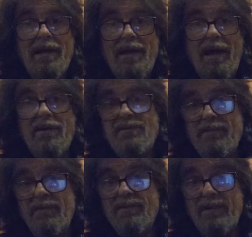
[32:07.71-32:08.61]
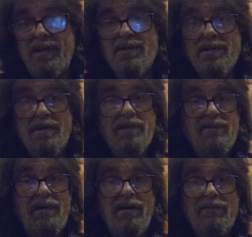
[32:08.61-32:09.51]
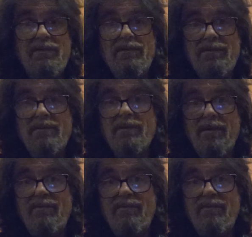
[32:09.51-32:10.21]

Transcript: and our civilization itself is